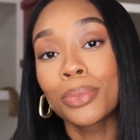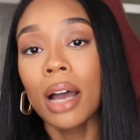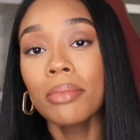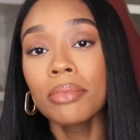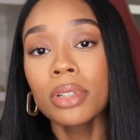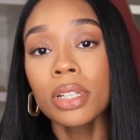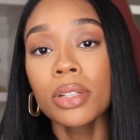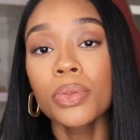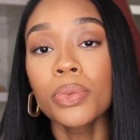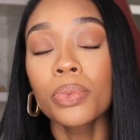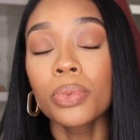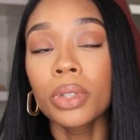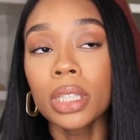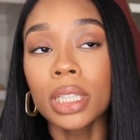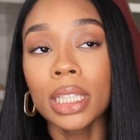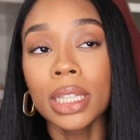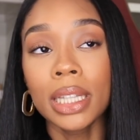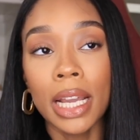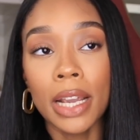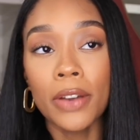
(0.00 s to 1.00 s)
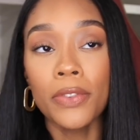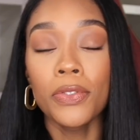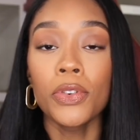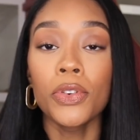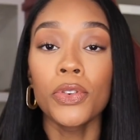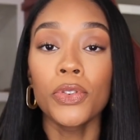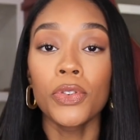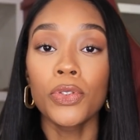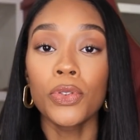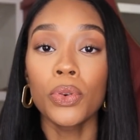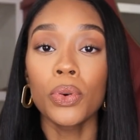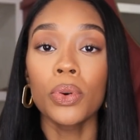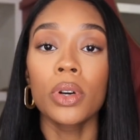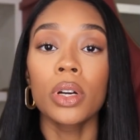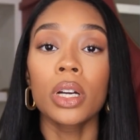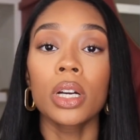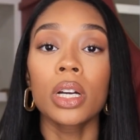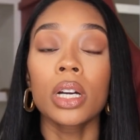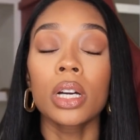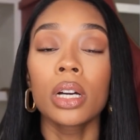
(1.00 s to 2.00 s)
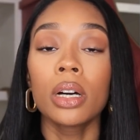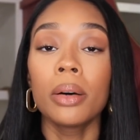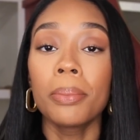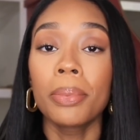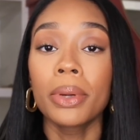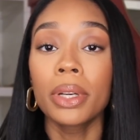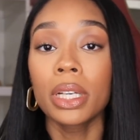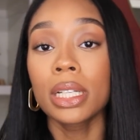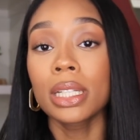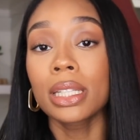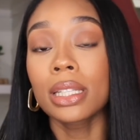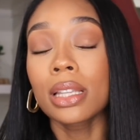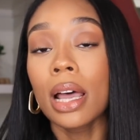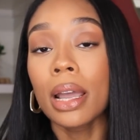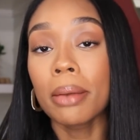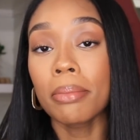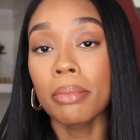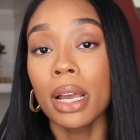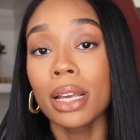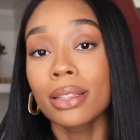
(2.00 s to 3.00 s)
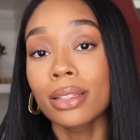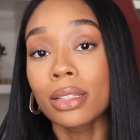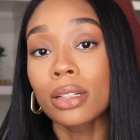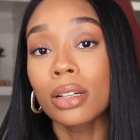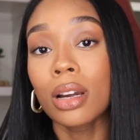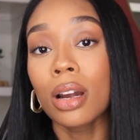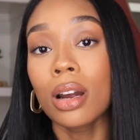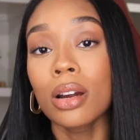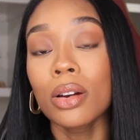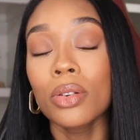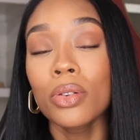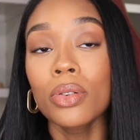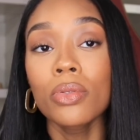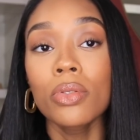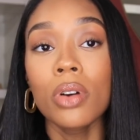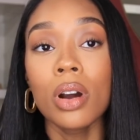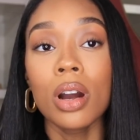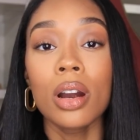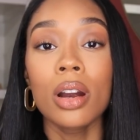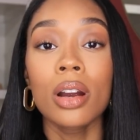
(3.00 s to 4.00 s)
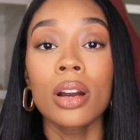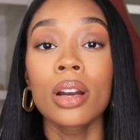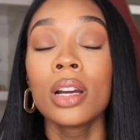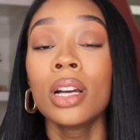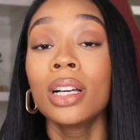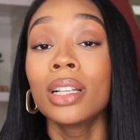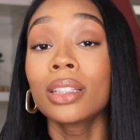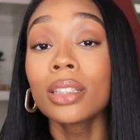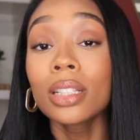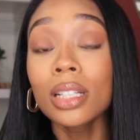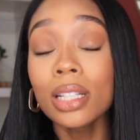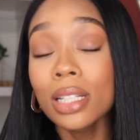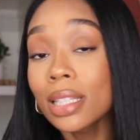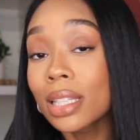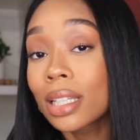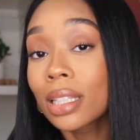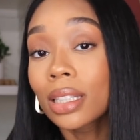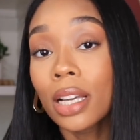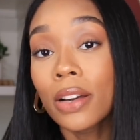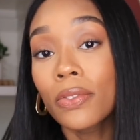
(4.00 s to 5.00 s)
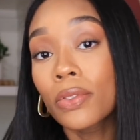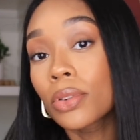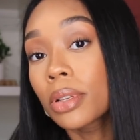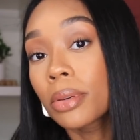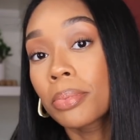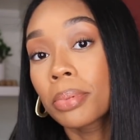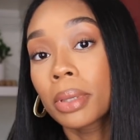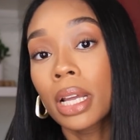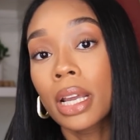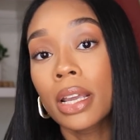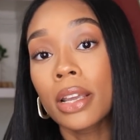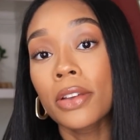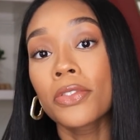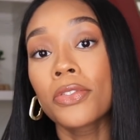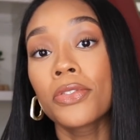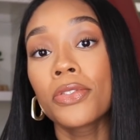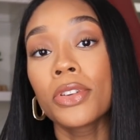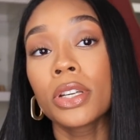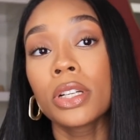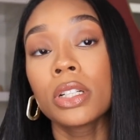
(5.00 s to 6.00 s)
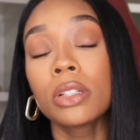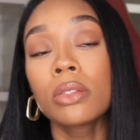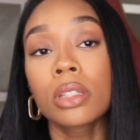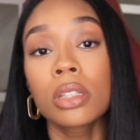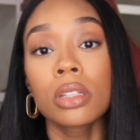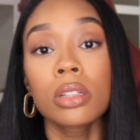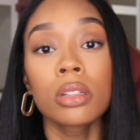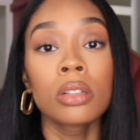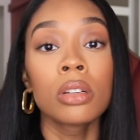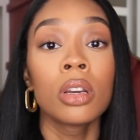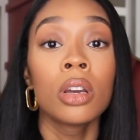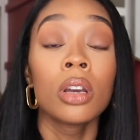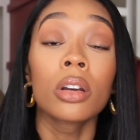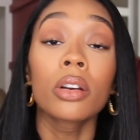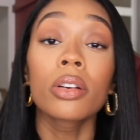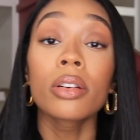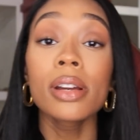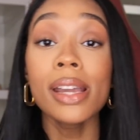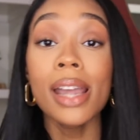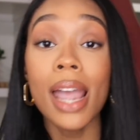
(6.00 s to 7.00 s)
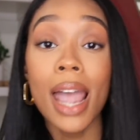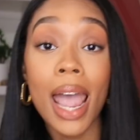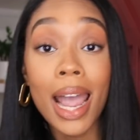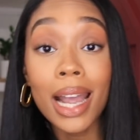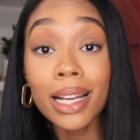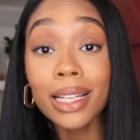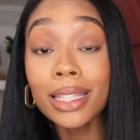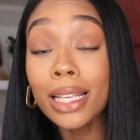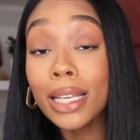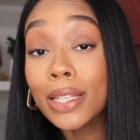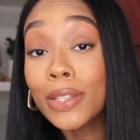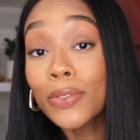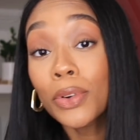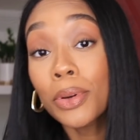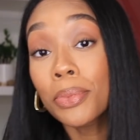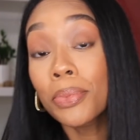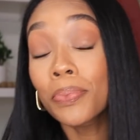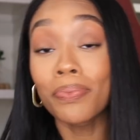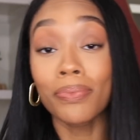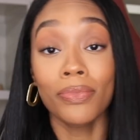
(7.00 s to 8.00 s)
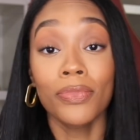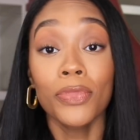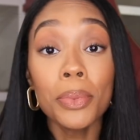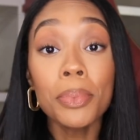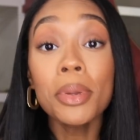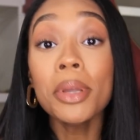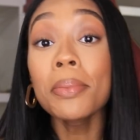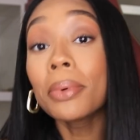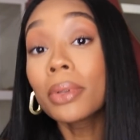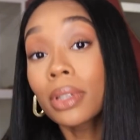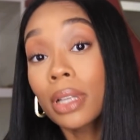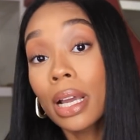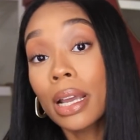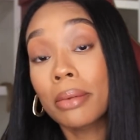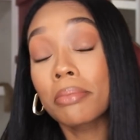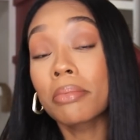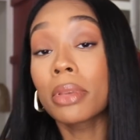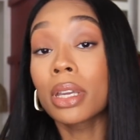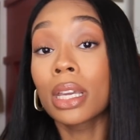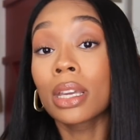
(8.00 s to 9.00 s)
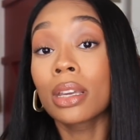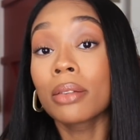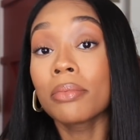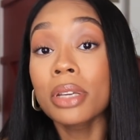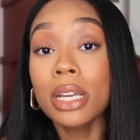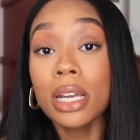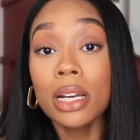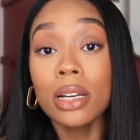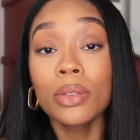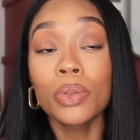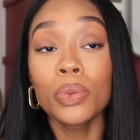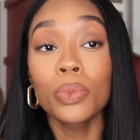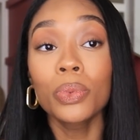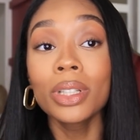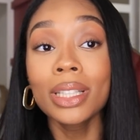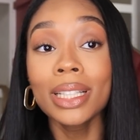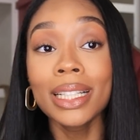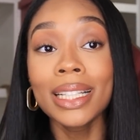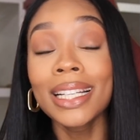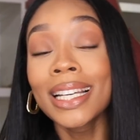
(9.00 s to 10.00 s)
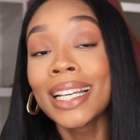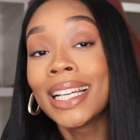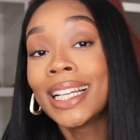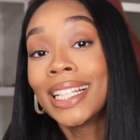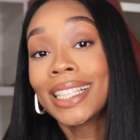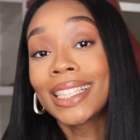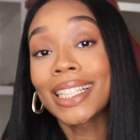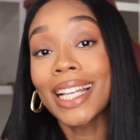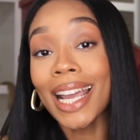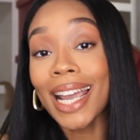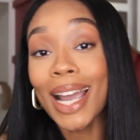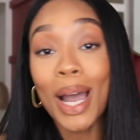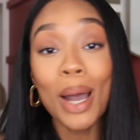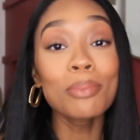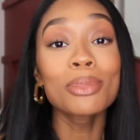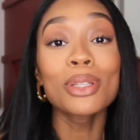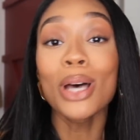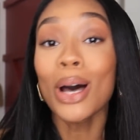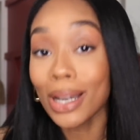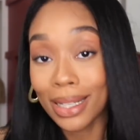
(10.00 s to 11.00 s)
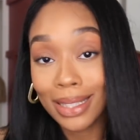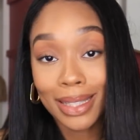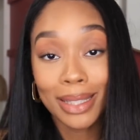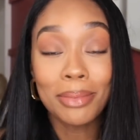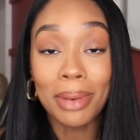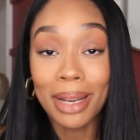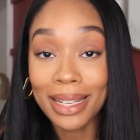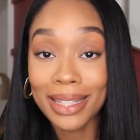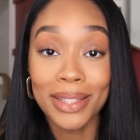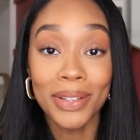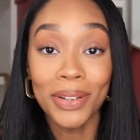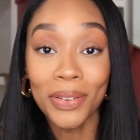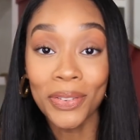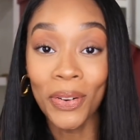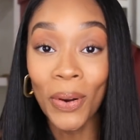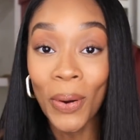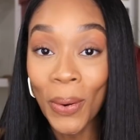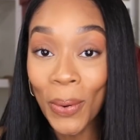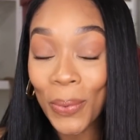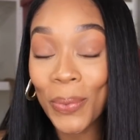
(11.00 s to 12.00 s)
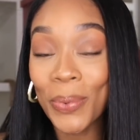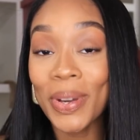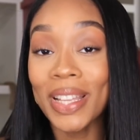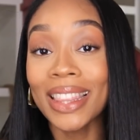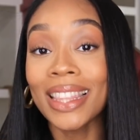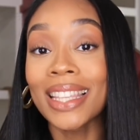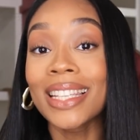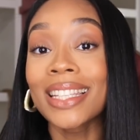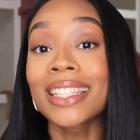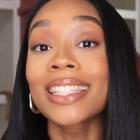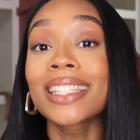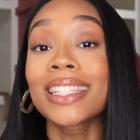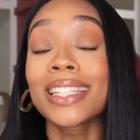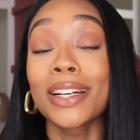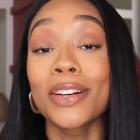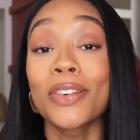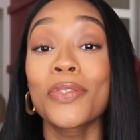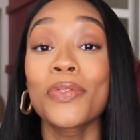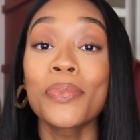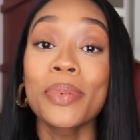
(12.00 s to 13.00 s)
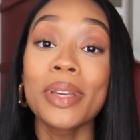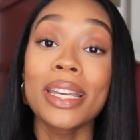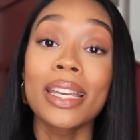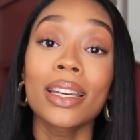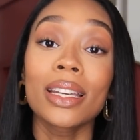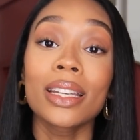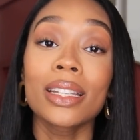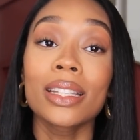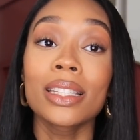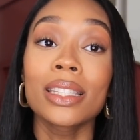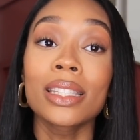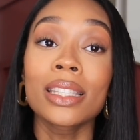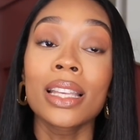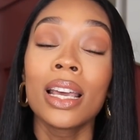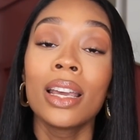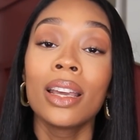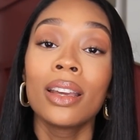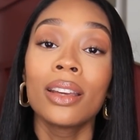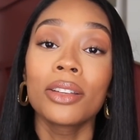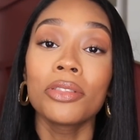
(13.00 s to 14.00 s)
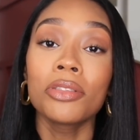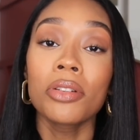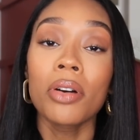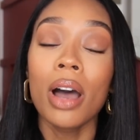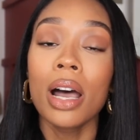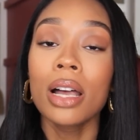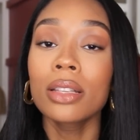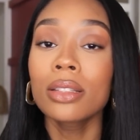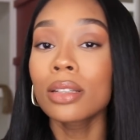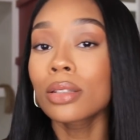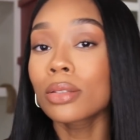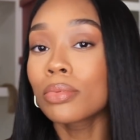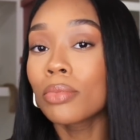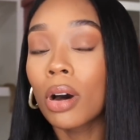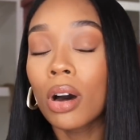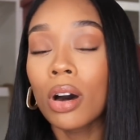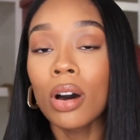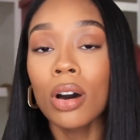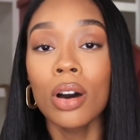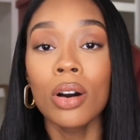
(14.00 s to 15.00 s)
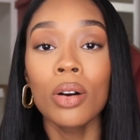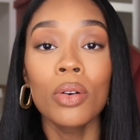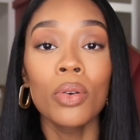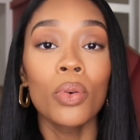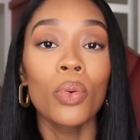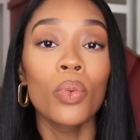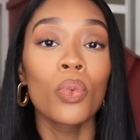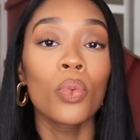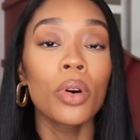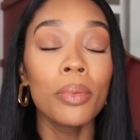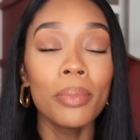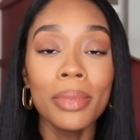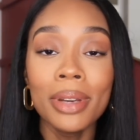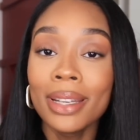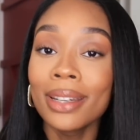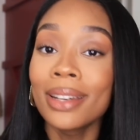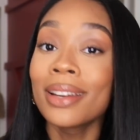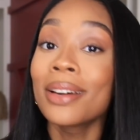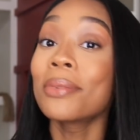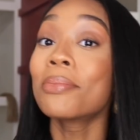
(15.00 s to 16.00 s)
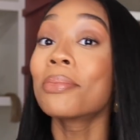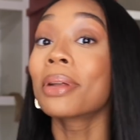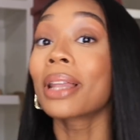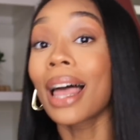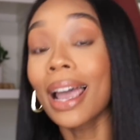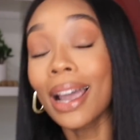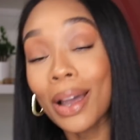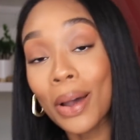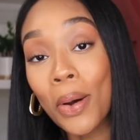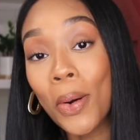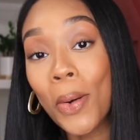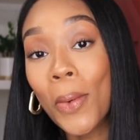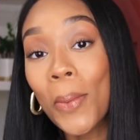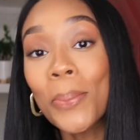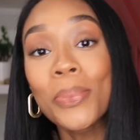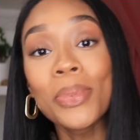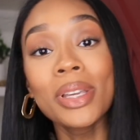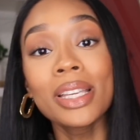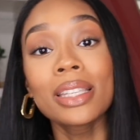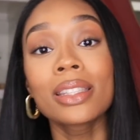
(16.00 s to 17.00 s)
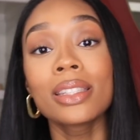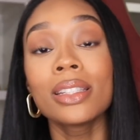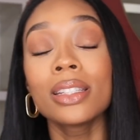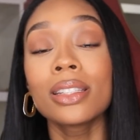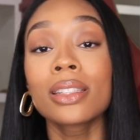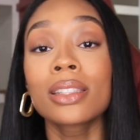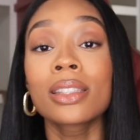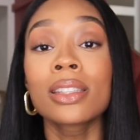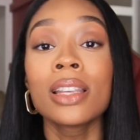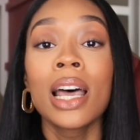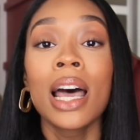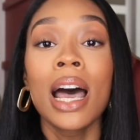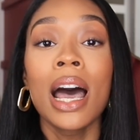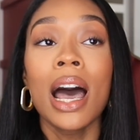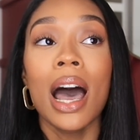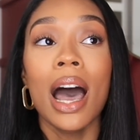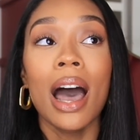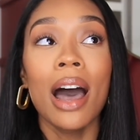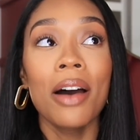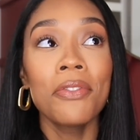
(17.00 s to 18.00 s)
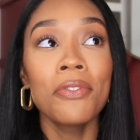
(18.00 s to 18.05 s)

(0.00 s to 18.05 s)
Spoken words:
I'm just really thankful for companies like MasterCard who are looking to level the playing field to create access for for people like me, because really, like, I'm talking to myself with this stuff, because, you know, as a small woman, black-owned business, I